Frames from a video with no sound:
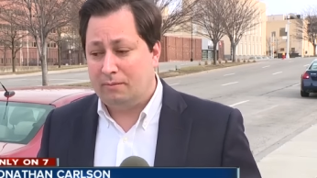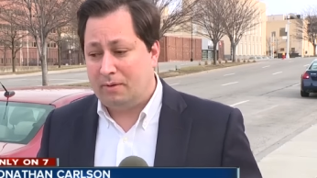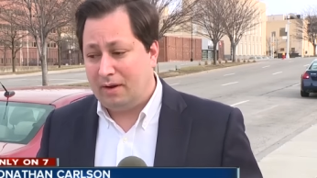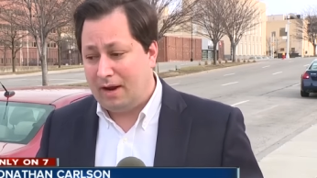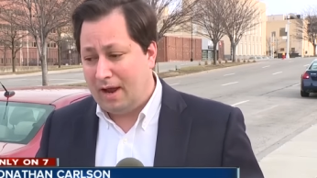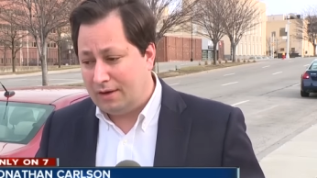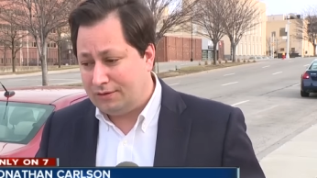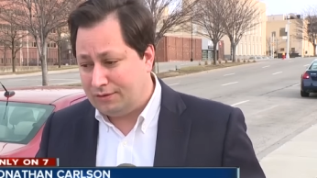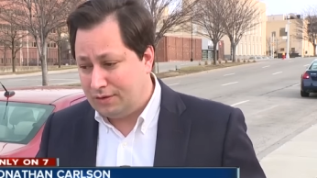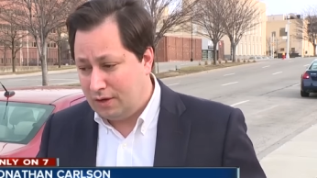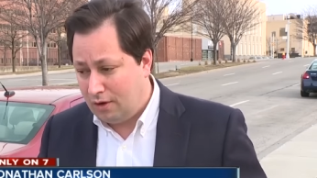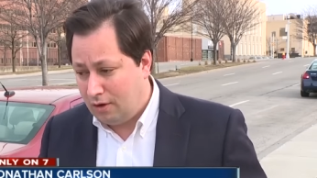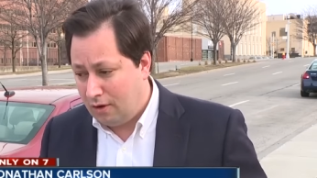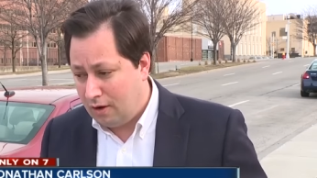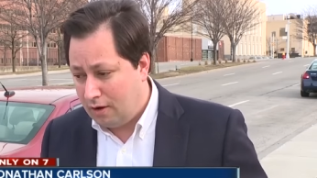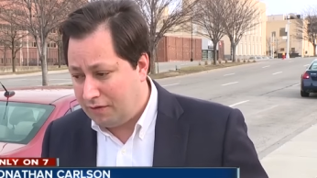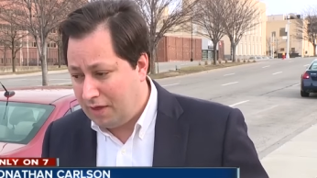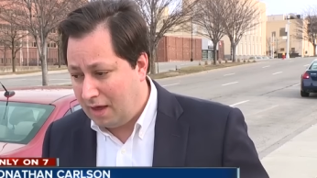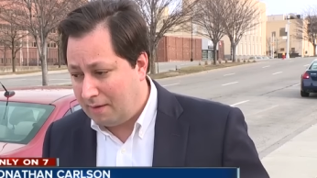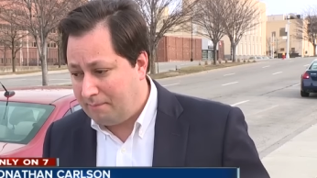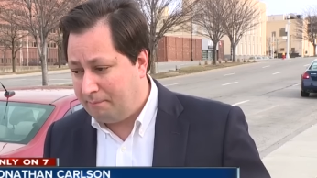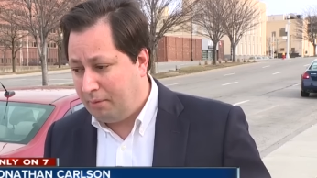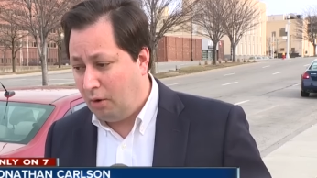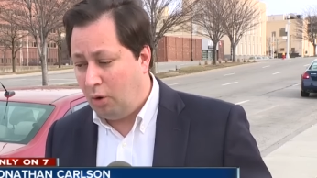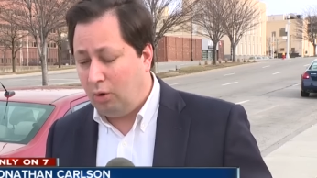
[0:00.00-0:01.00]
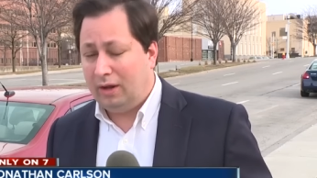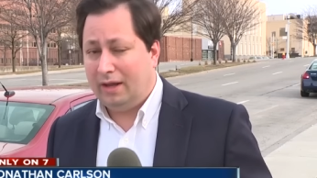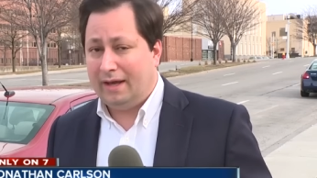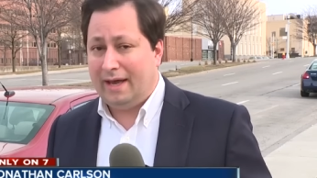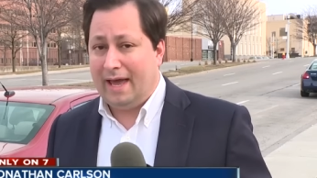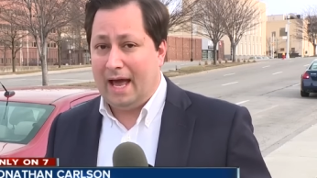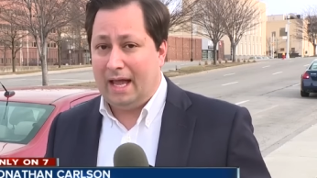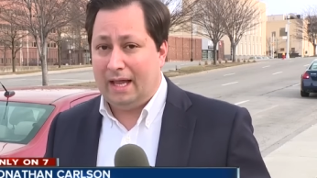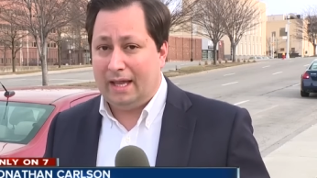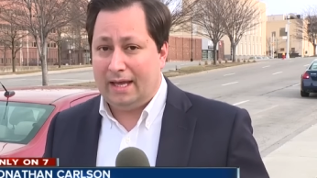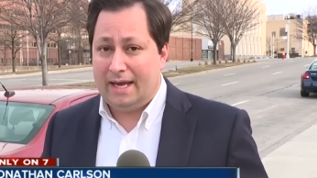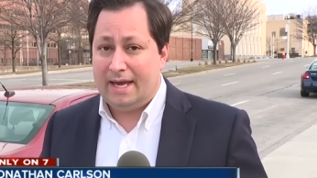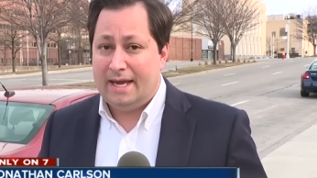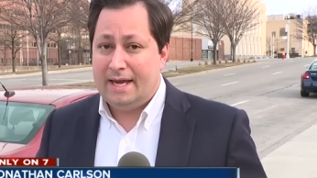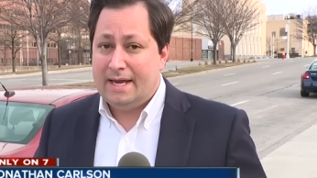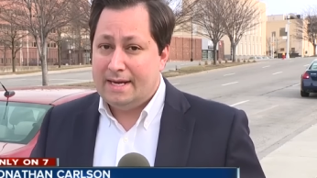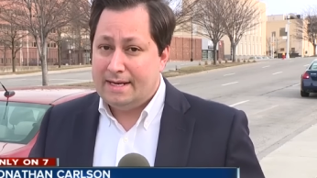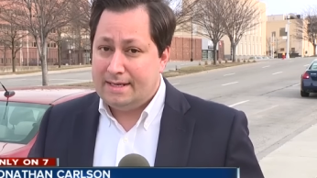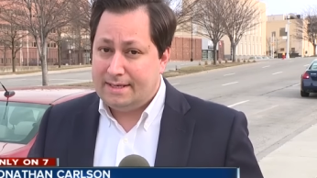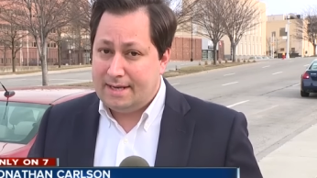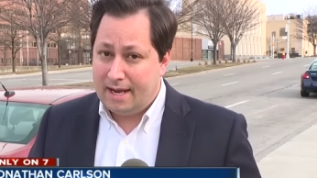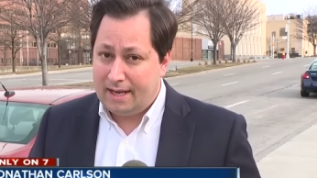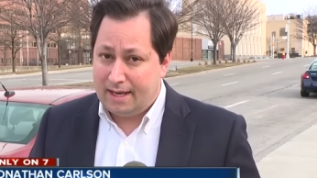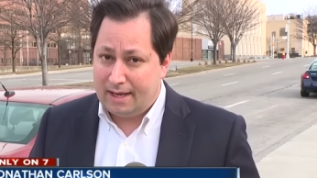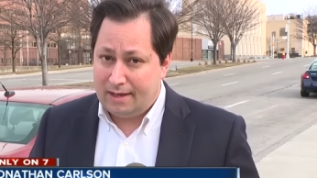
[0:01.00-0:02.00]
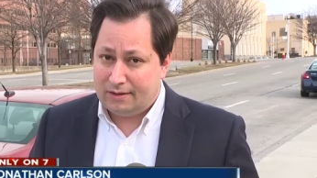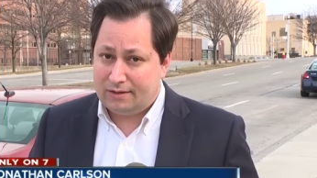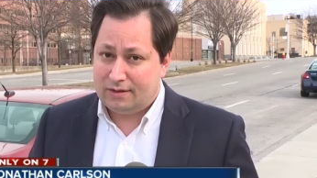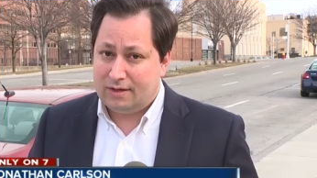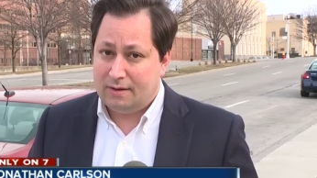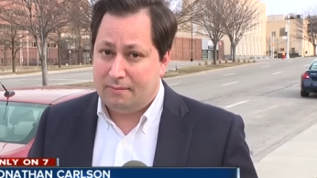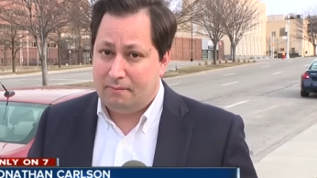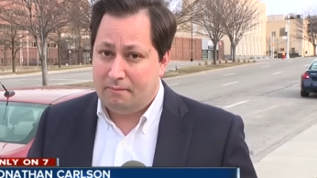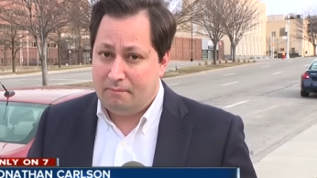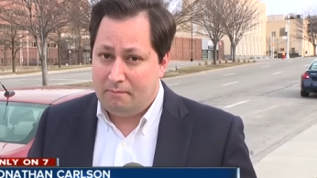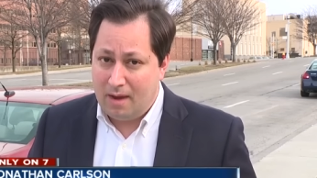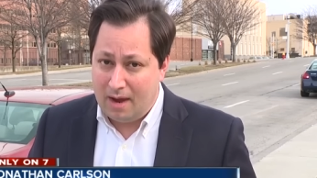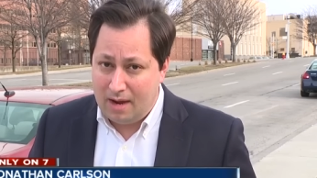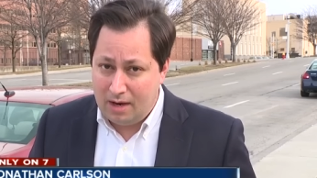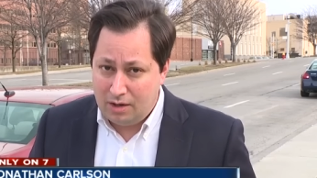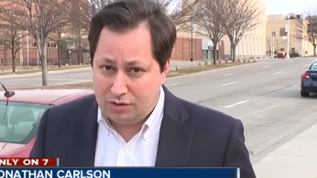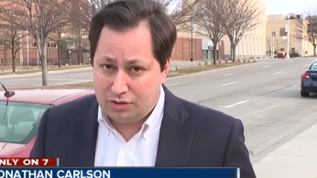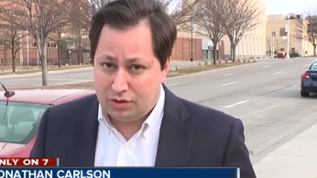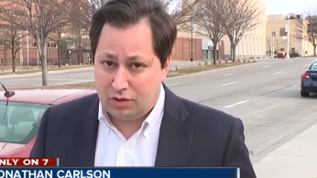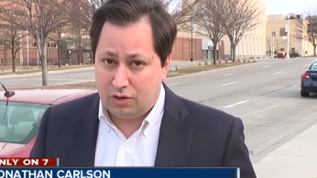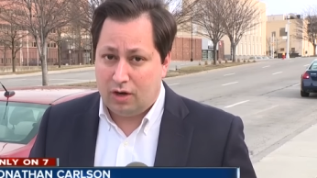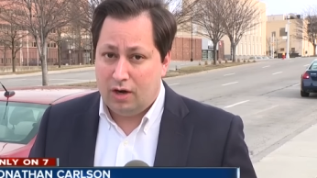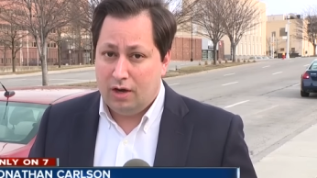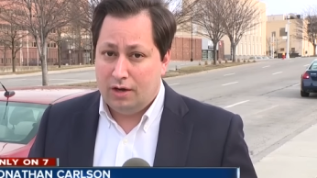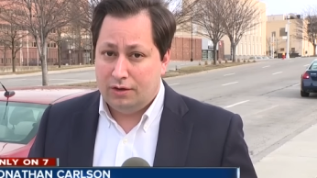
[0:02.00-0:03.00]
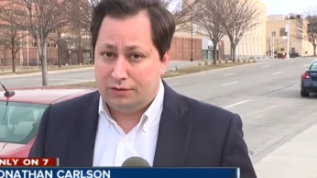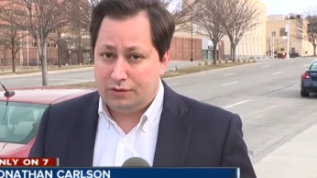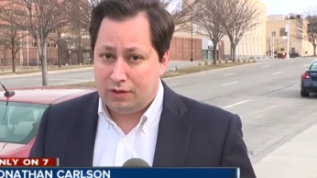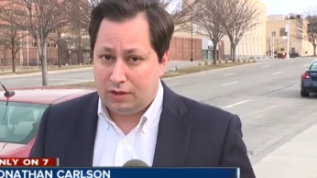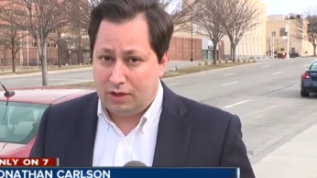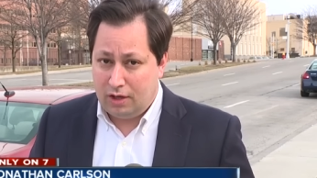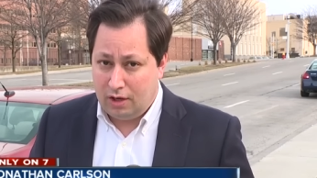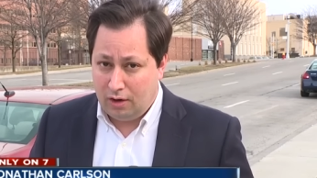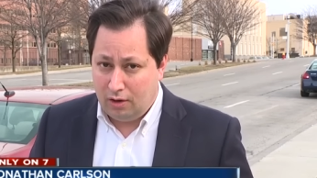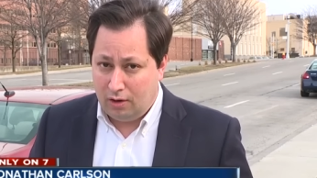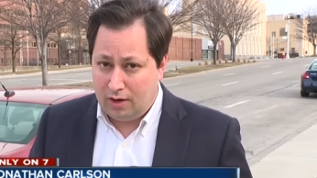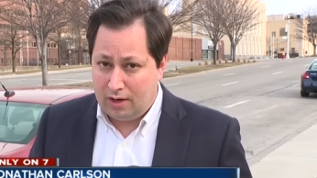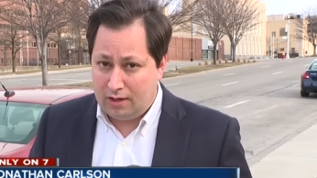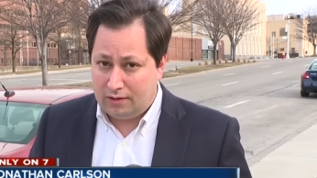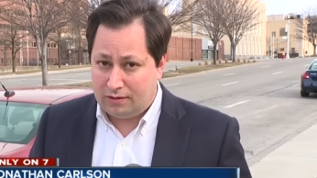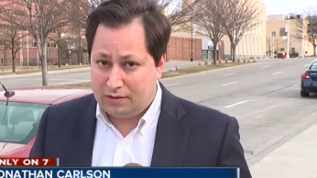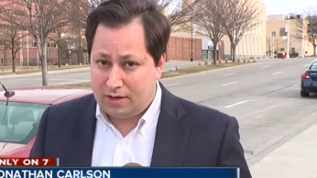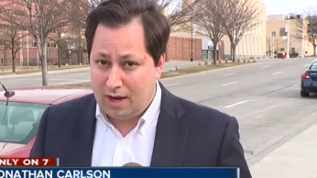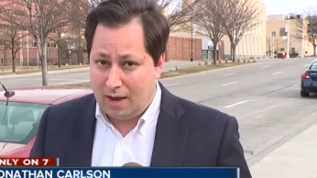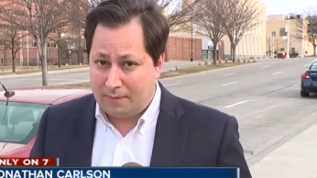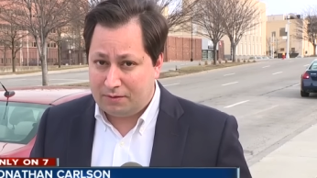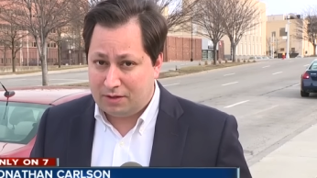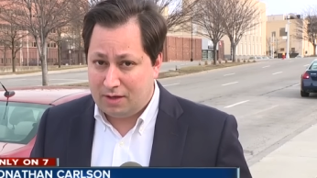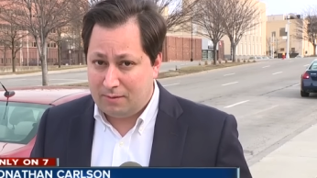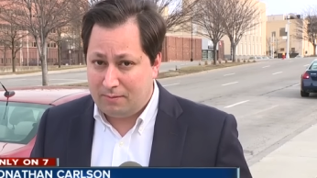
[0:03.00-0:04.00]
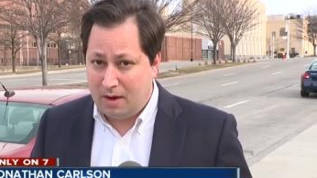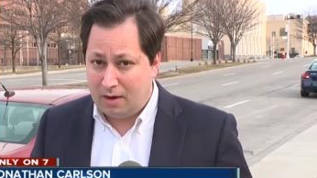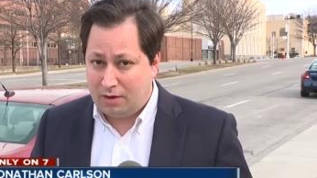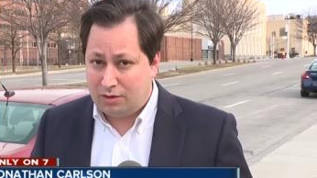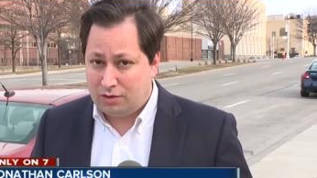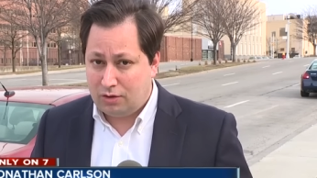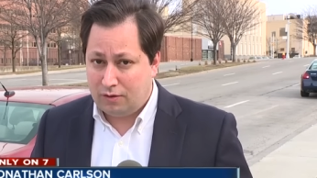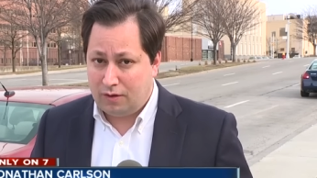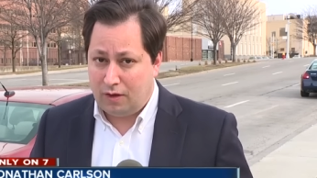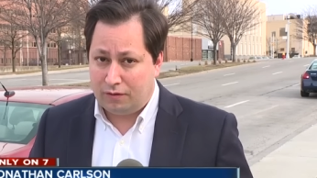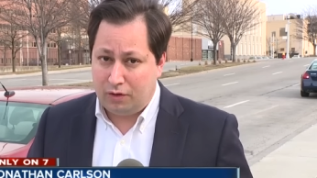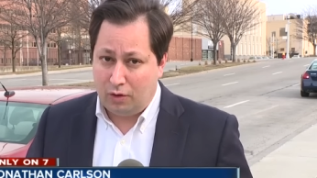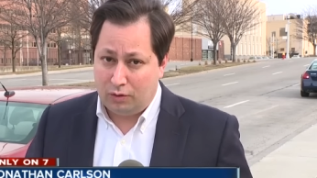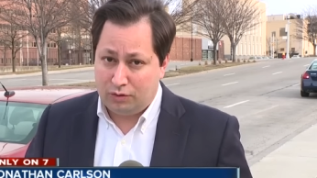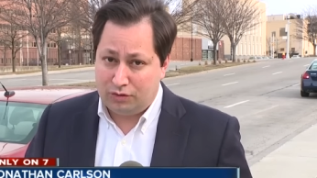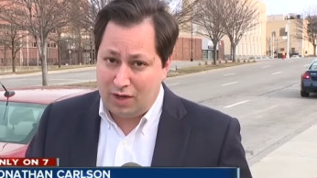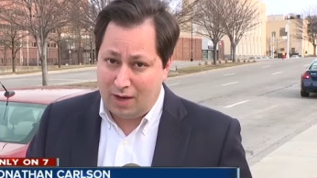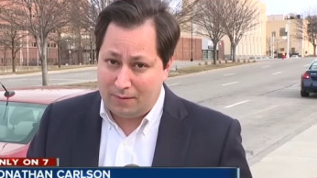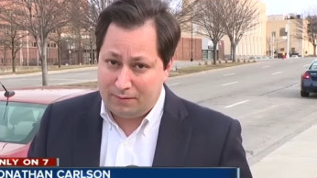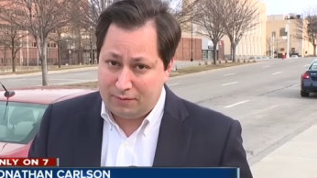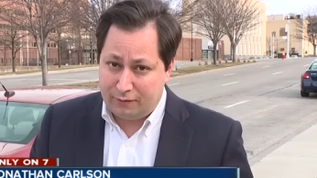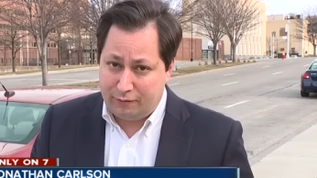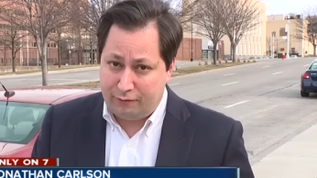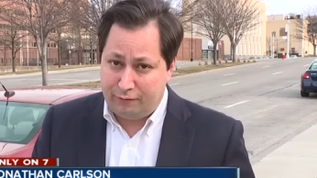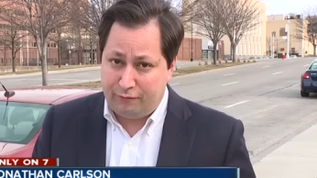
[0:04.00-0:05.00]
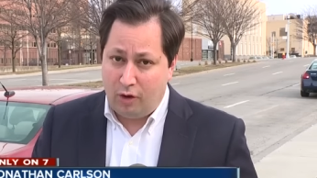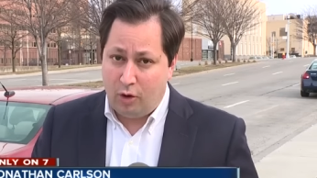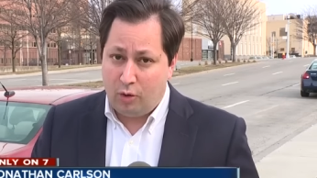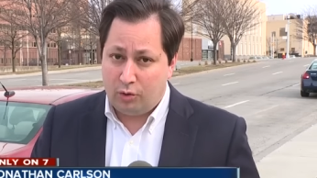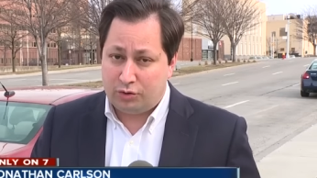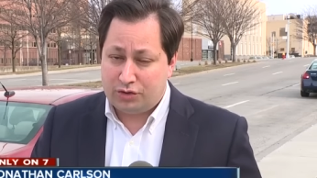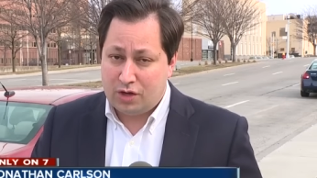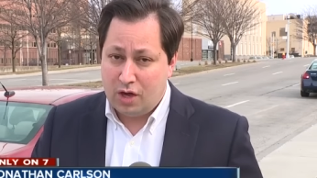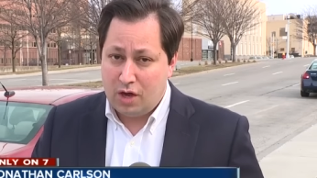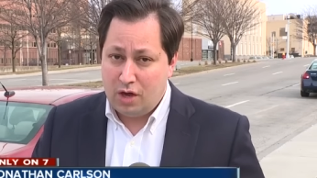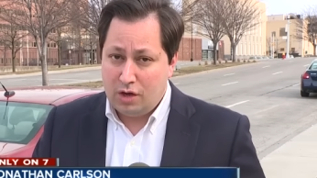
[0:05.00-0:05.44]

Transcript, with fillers: But as you heard, that bowling alley taking some major security steps to make sure that those types of folks